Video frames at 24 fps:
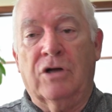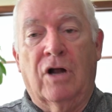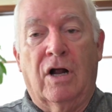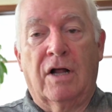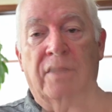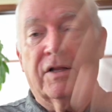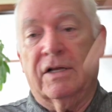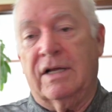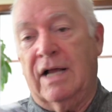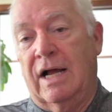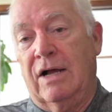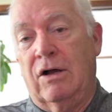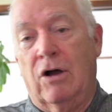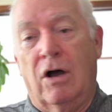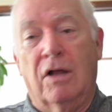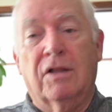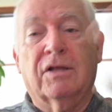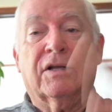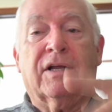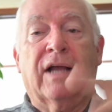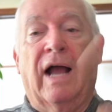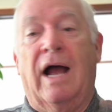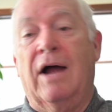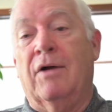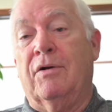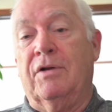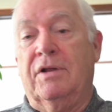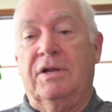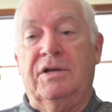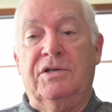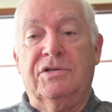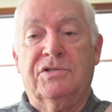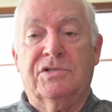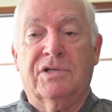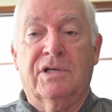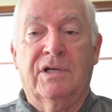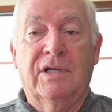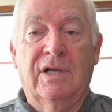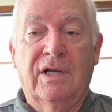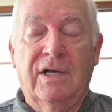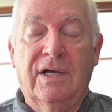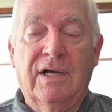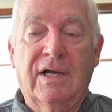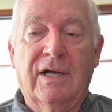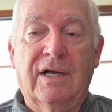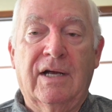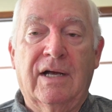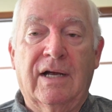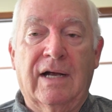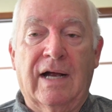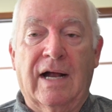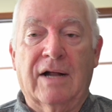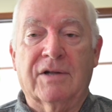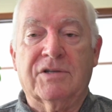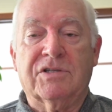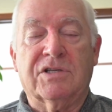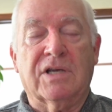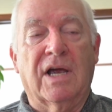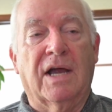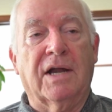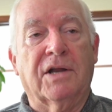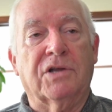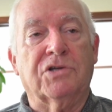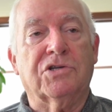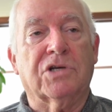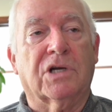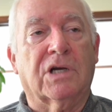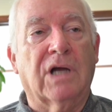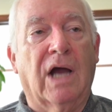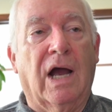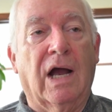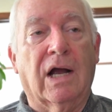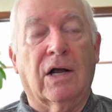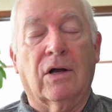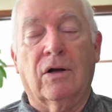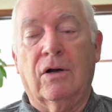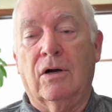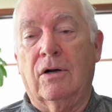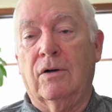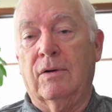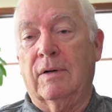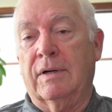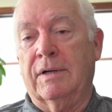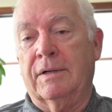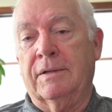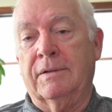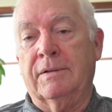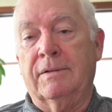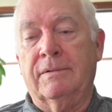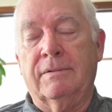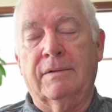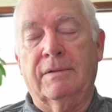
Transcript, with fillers: All the, all the counties outside of Chicago and,